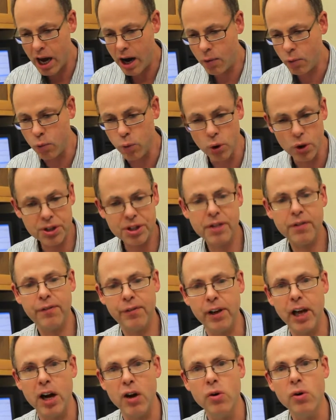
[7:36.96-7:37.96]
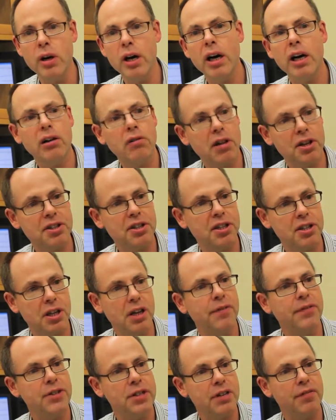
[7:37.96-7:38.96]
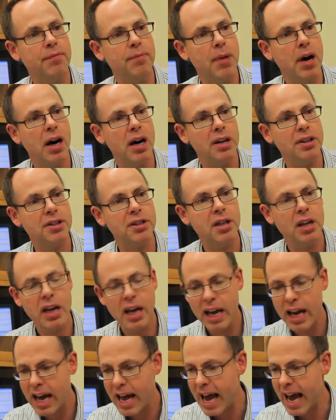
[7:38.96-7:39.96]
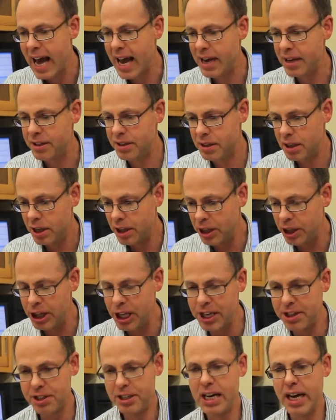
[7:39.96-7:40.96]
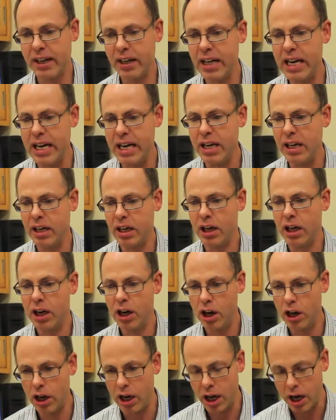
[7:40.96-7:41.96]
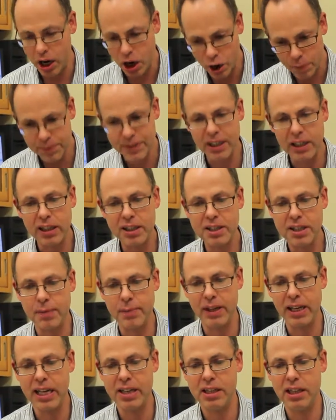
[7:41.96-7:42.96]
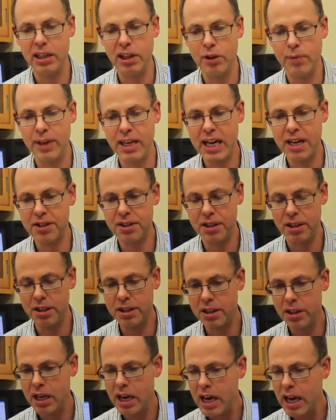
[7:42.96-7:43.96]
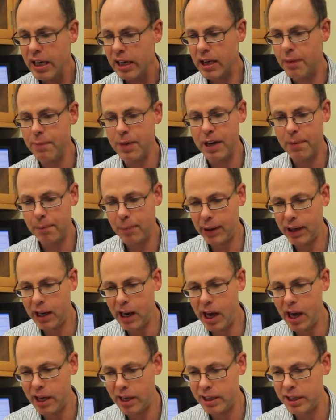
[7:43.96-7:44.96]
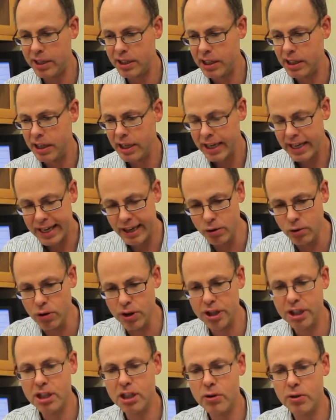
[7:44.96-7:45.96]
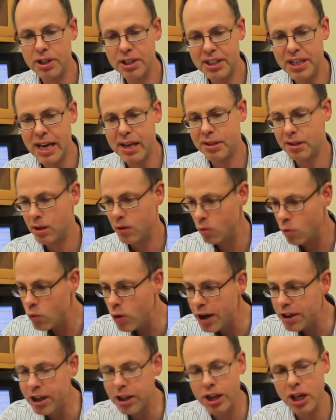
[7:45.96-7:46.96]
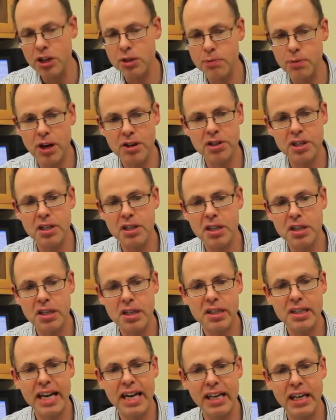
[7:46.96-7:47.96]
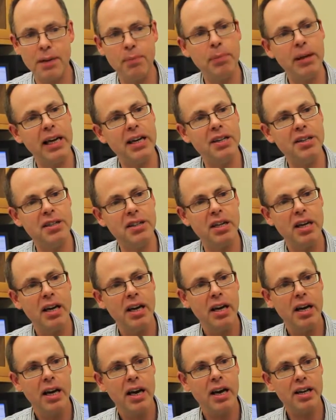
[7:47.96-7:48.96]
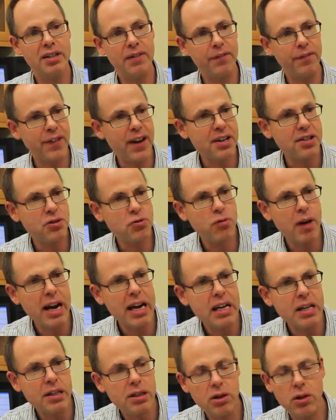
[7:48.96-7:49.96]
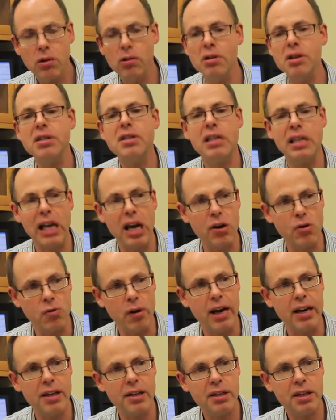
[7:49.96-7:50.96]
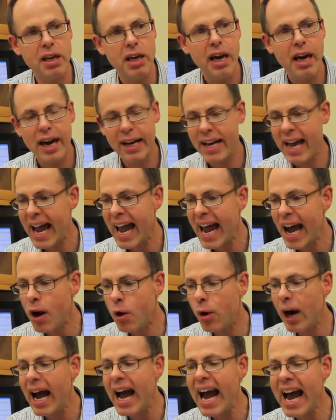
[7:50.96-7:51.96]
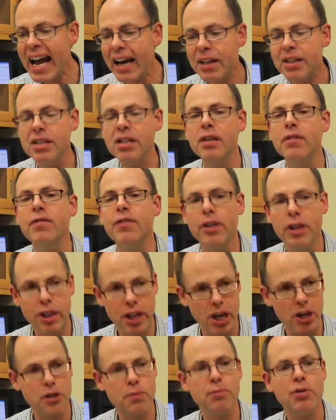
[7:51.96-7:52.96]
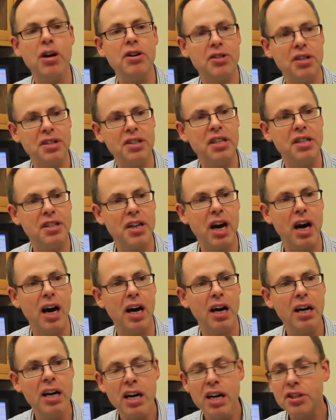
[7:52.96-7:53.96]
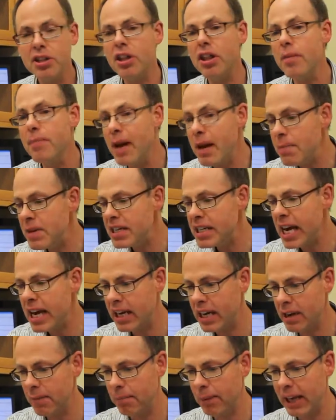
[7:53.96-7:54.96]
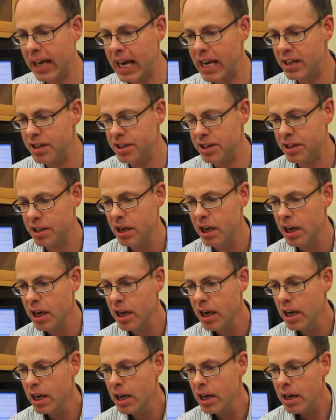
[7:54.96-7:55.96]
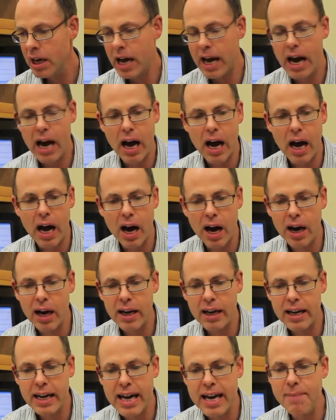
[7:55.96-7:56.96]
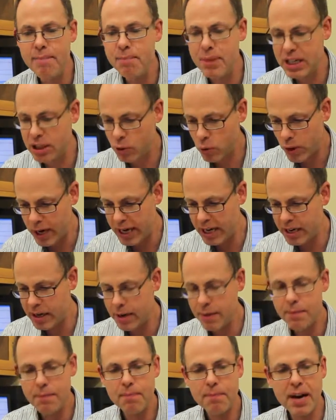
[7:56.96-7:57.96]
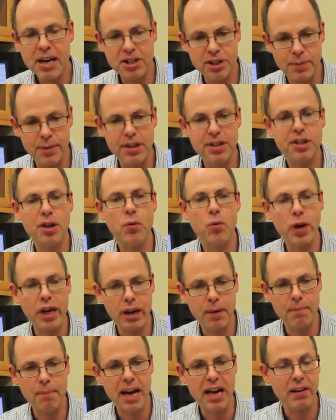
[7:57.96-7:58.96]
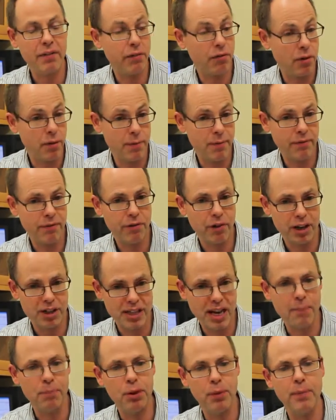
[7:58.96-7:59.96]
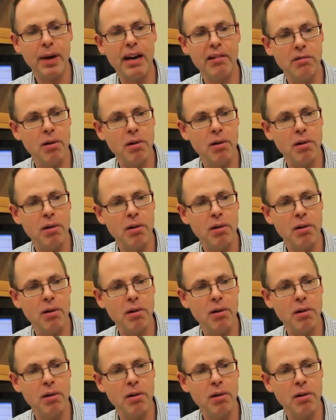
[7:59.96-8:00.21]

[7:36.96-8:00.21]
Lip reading: water flow across the surface of Mars. And this technique, optically stimulated luminescence, can be applied in order to assess whether those processes are taking place at a fast rate or a slow rate, and how active those processes are. So they may be taking place in between measurements that we can make, for example, by